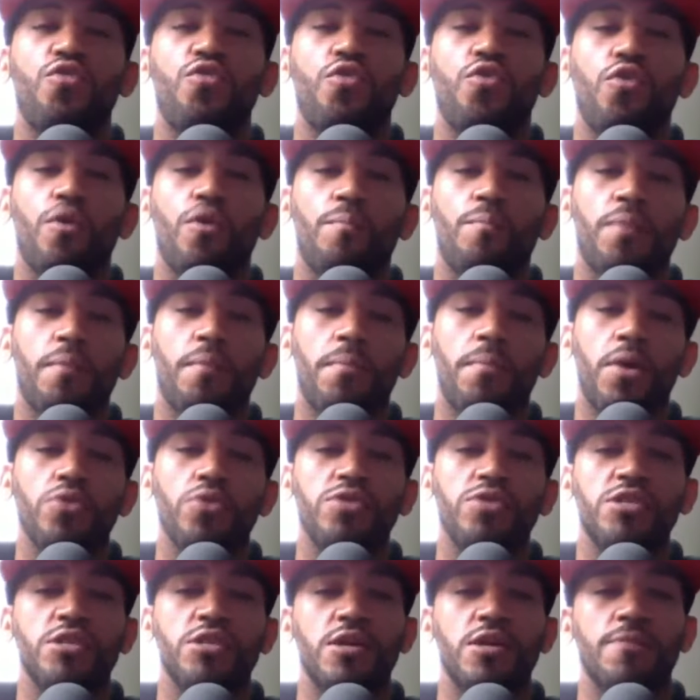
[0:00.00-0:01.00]
for a
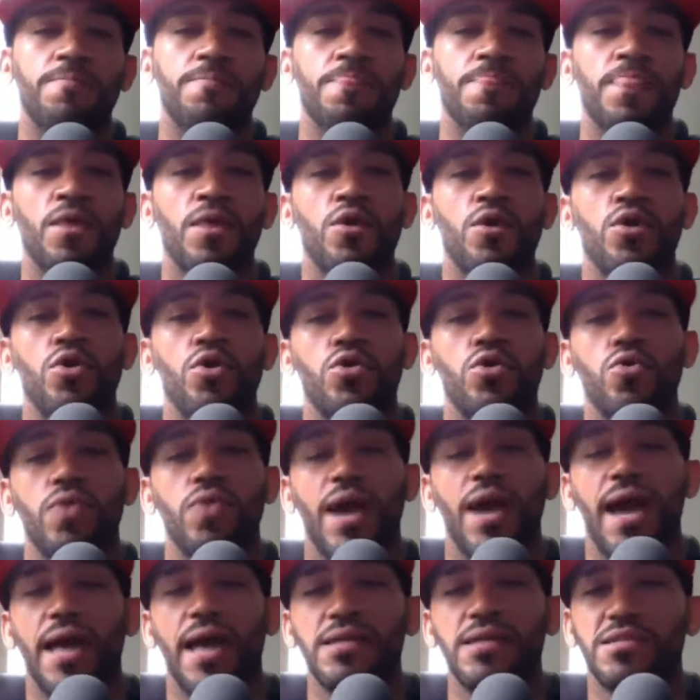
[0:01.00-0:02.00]
promotion who
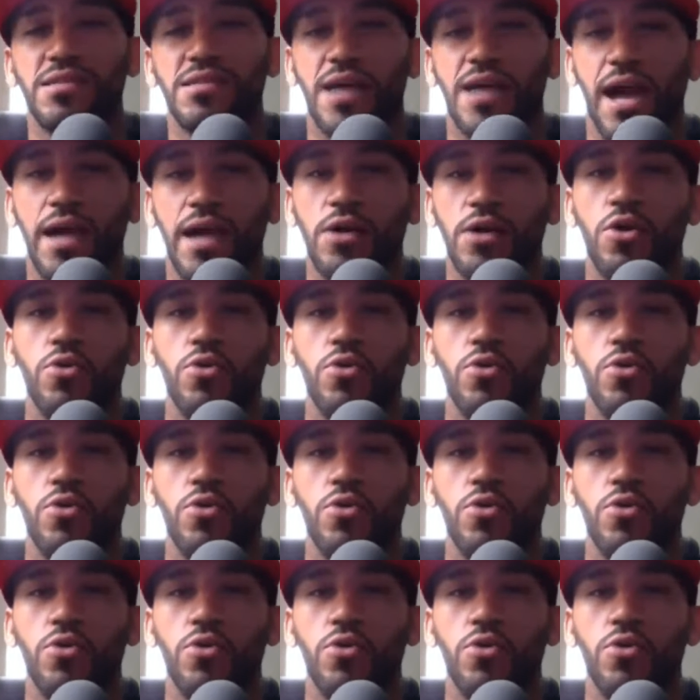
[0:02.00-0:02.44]
had Scott